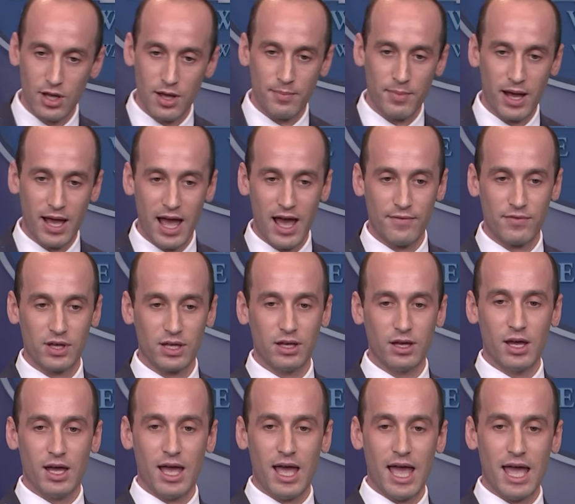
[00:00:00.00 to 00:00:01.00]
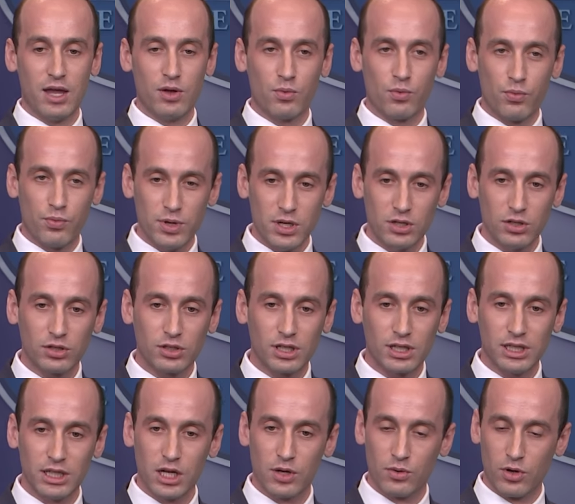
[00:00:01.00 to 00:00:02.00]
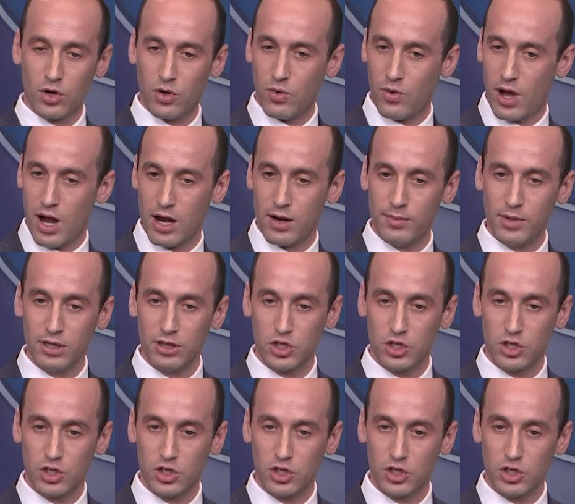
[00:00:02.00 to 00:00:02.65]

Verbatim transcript: by having a real clear requirement